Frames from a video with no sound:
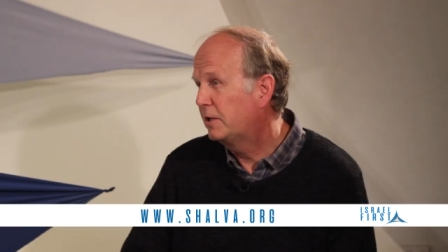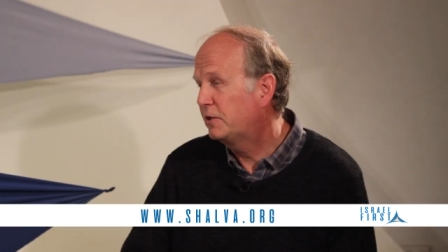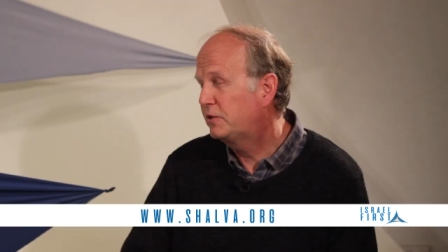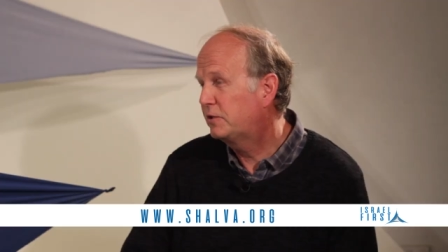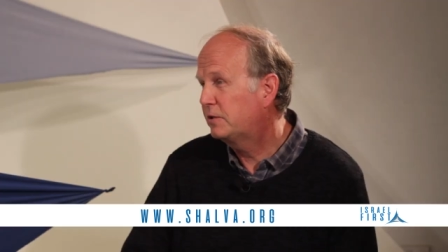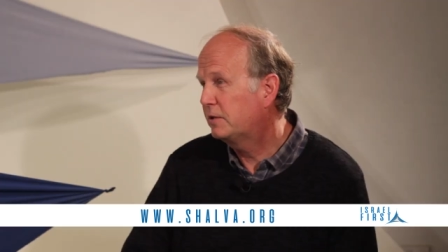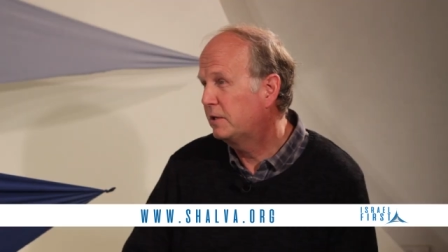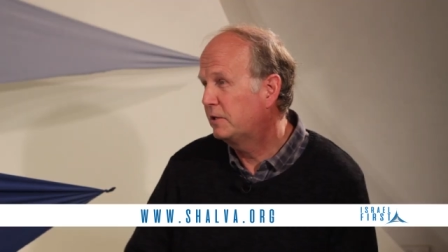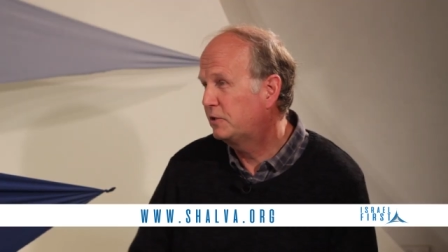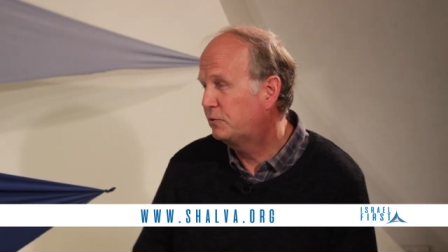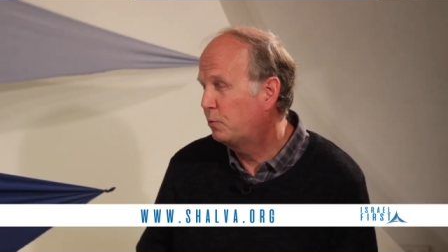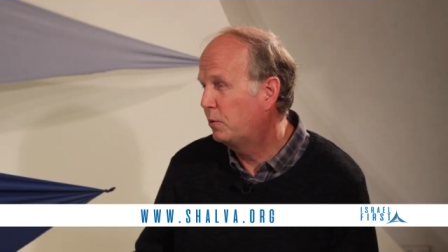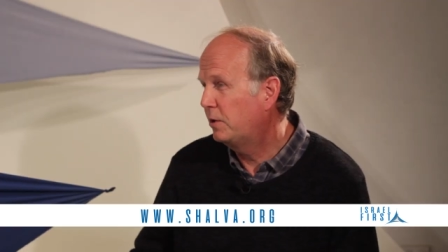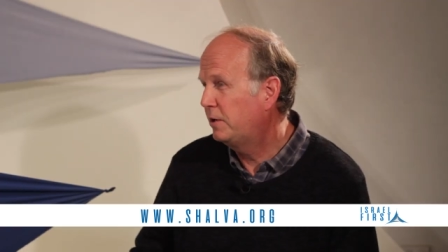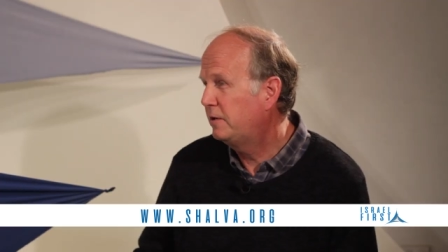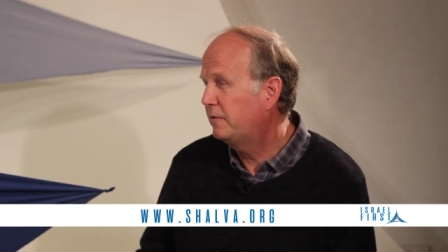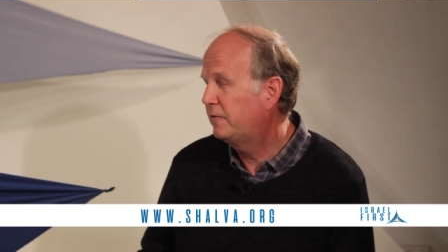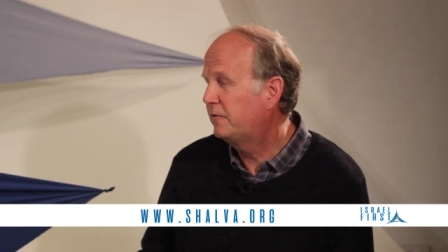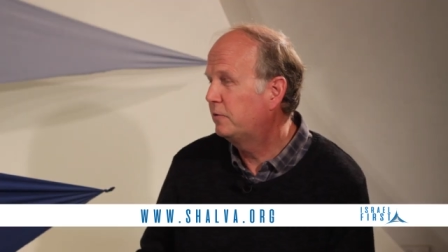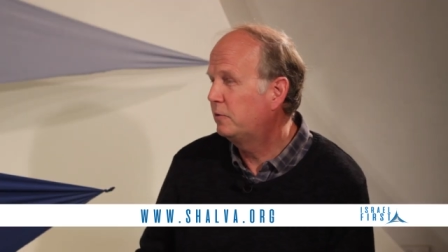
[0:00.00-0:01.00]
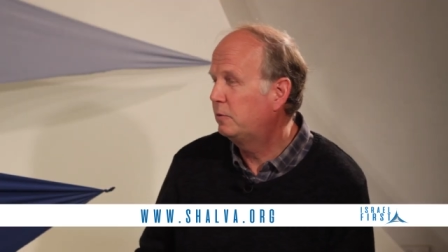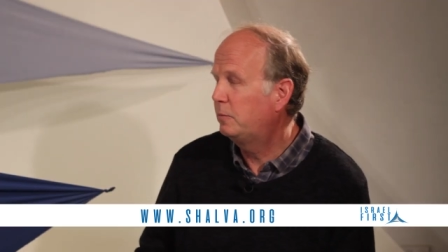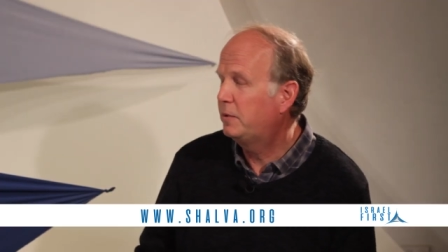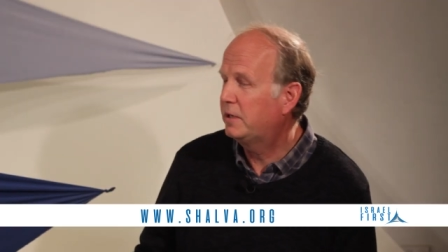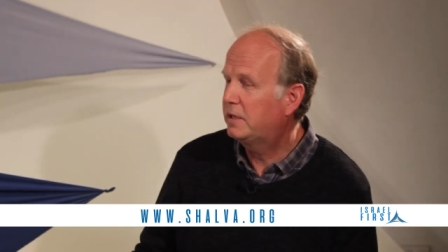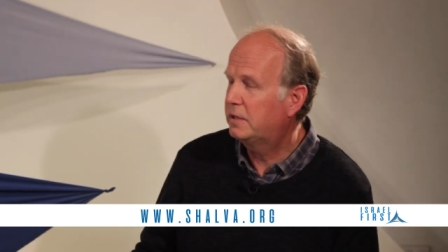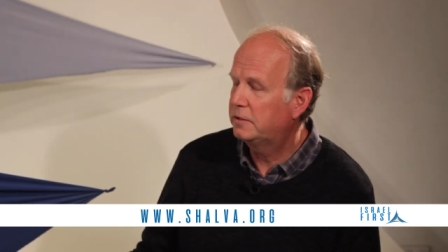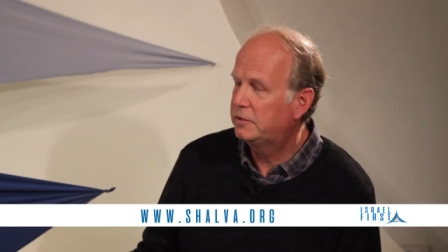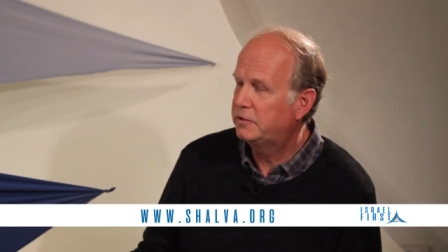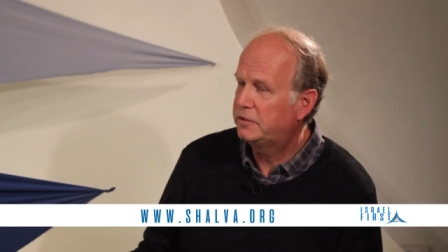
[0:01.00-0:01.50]
It's, it's wonderful
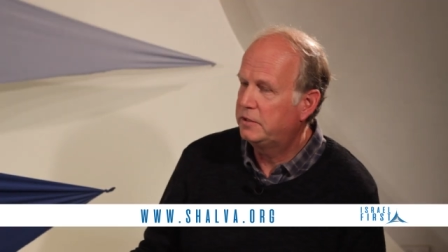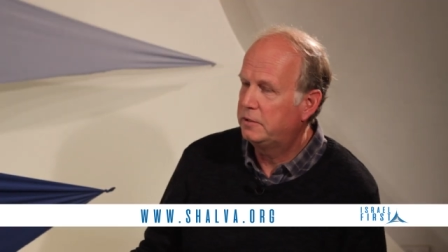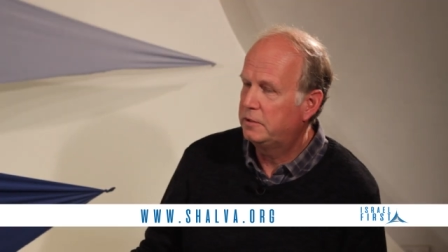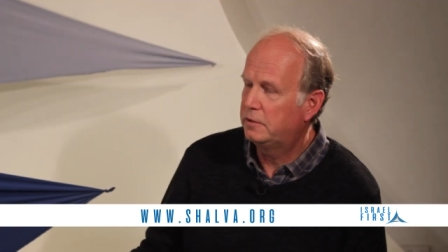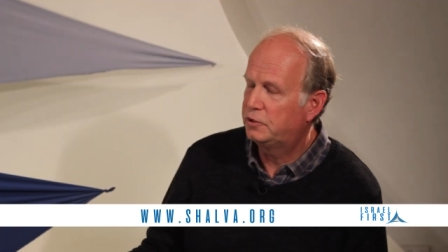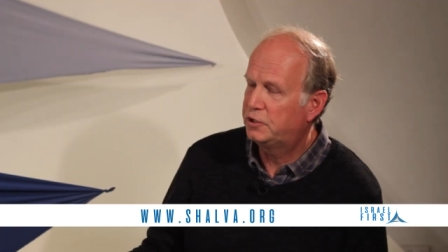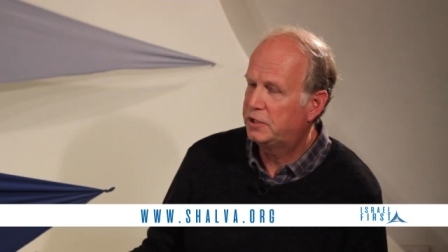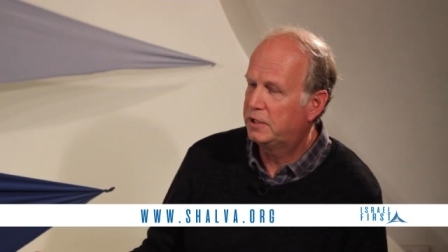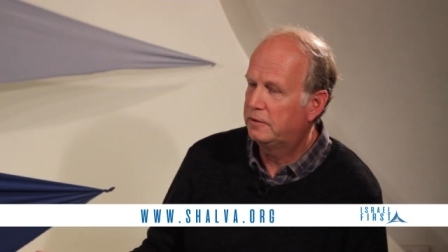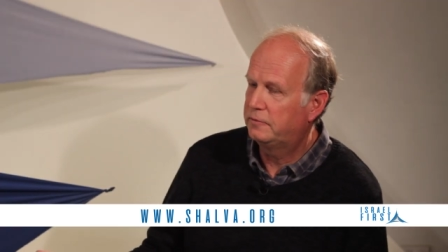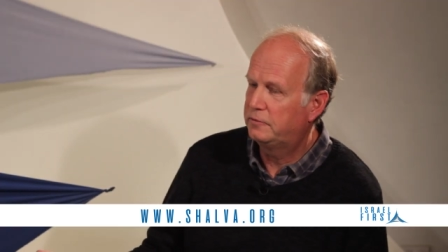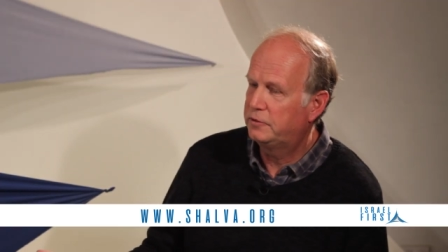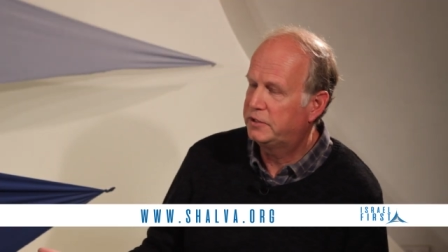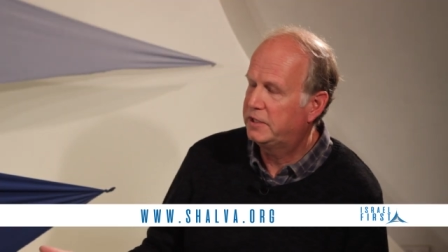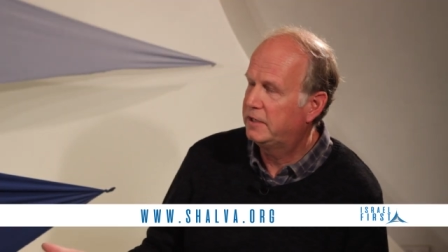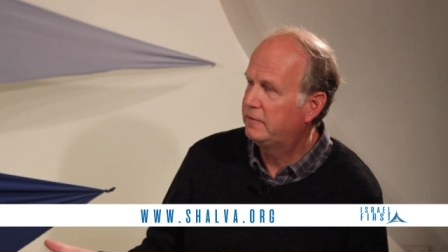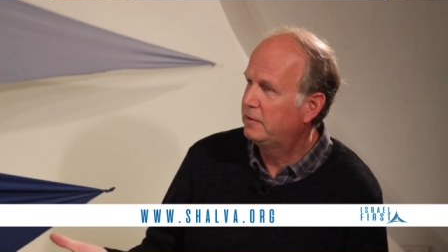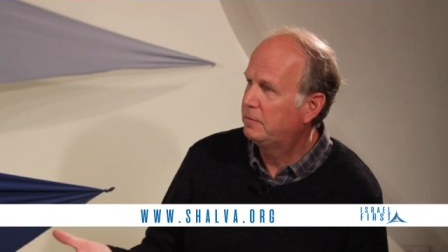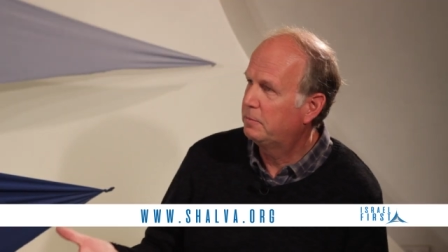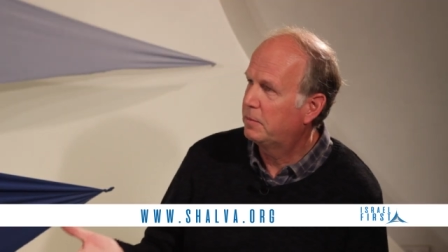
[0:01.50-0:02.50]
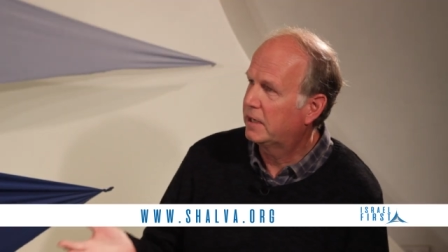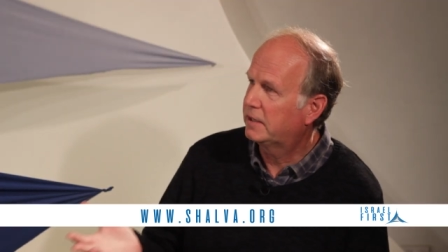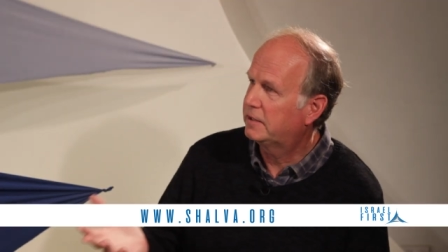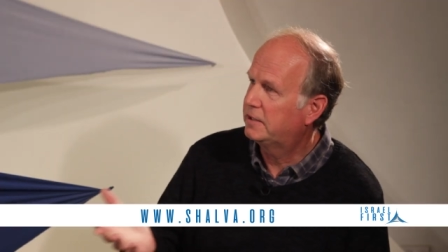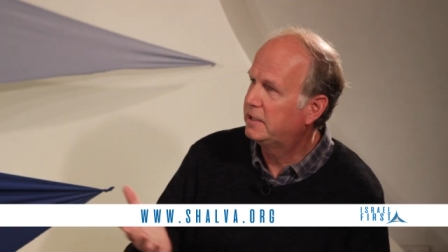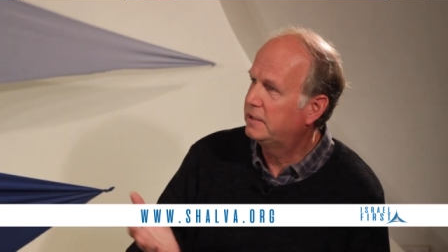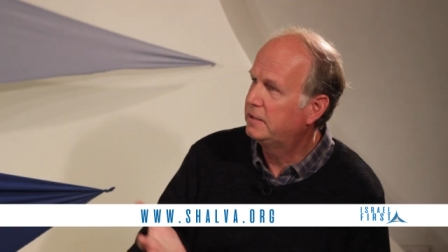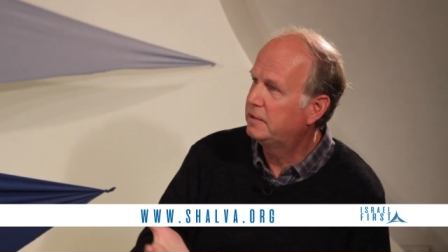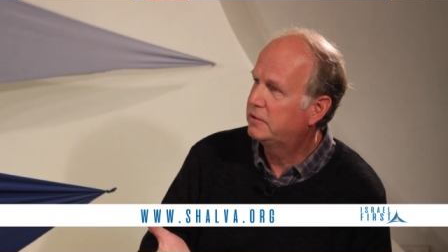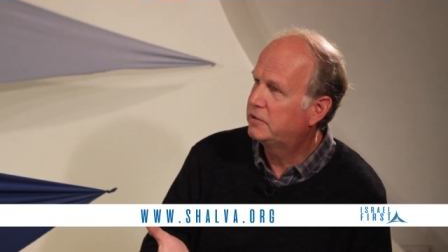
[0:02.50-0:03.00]
because, you know, Shalva's giving back
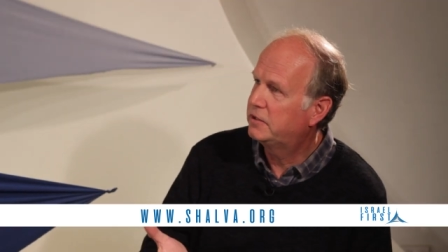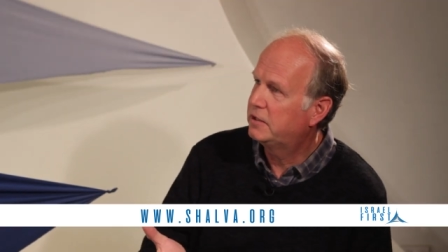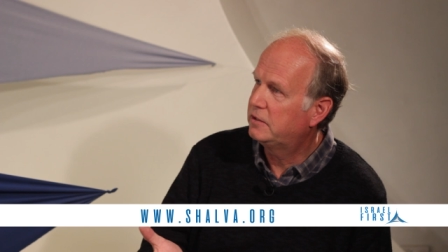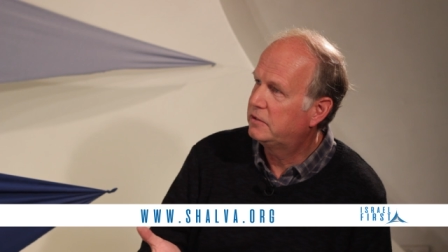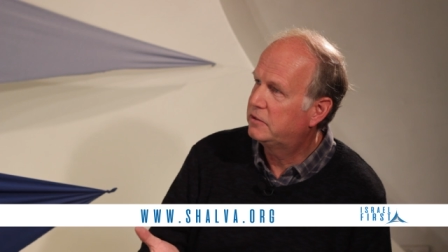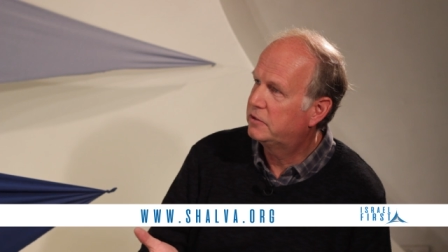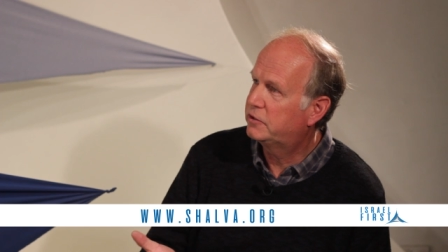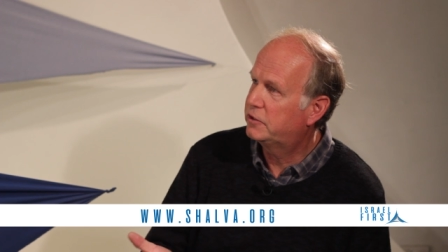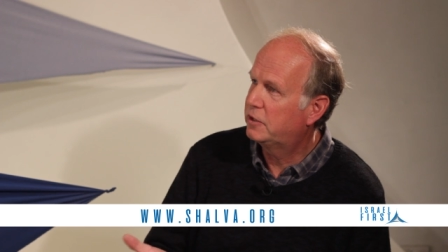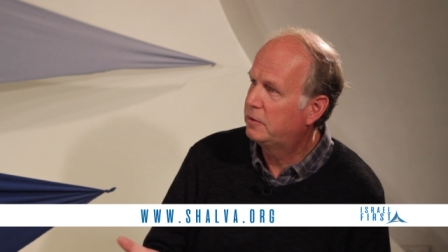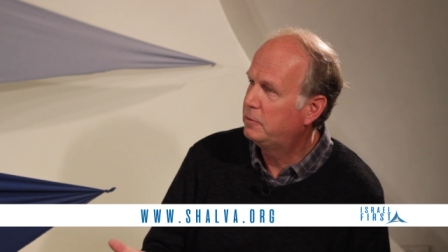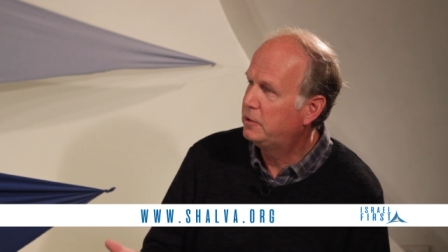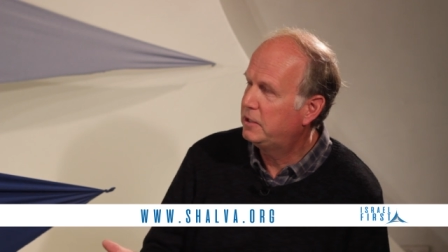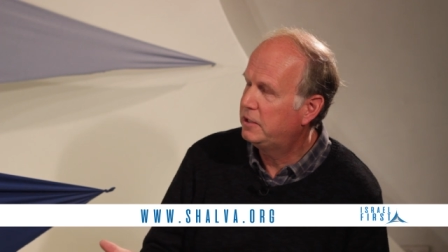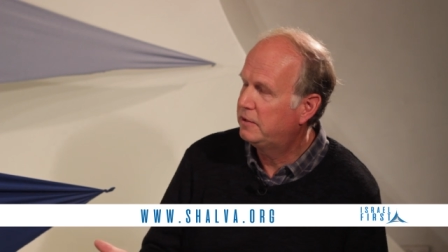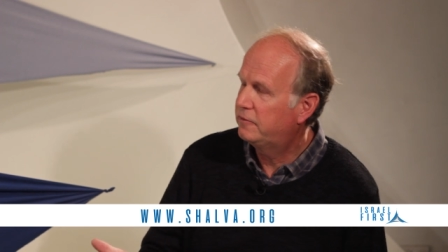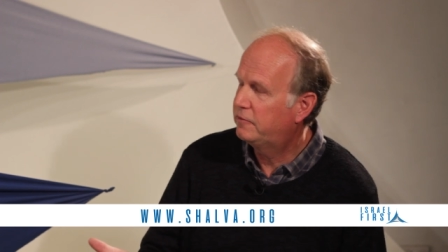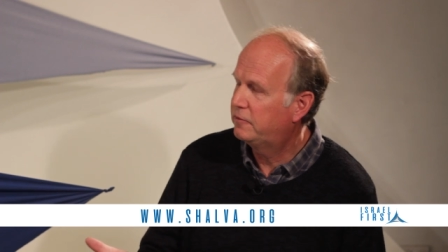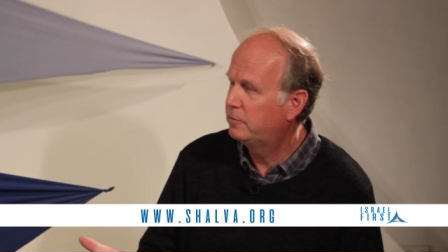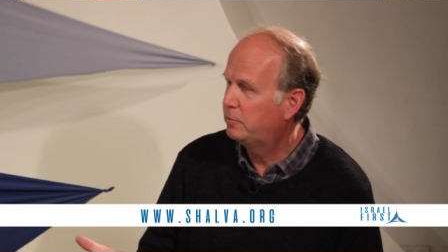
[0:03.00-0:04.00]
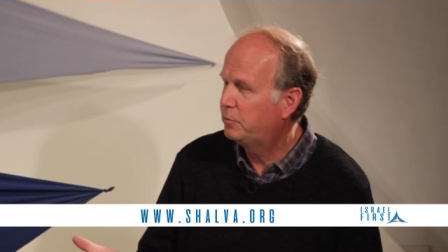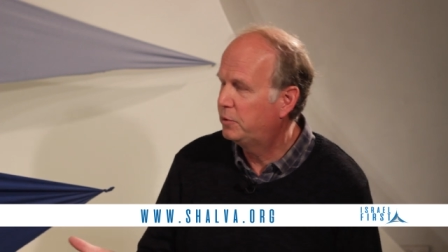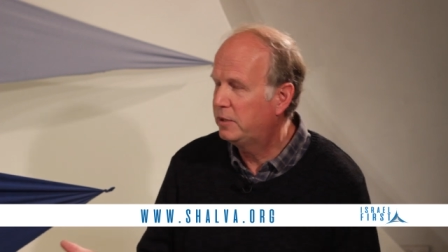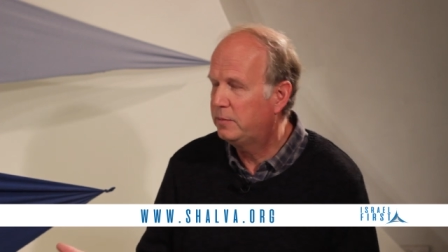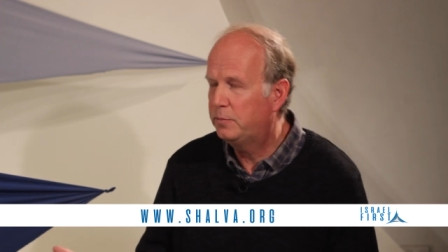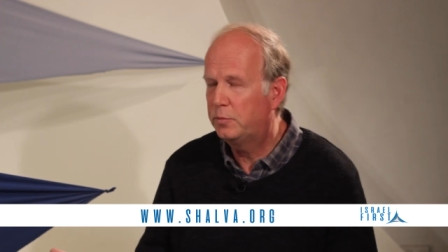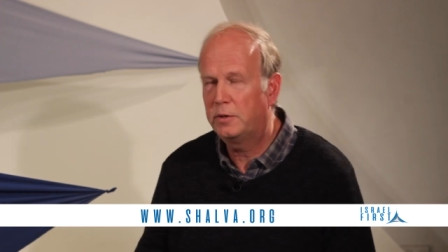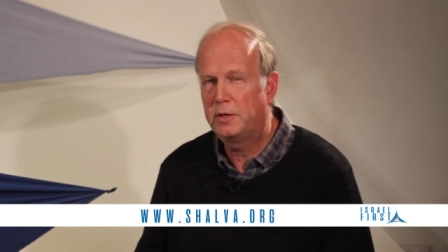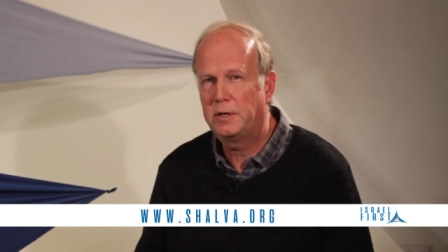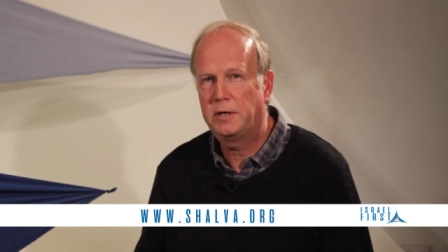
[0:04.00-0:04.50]
dignity to so many different people,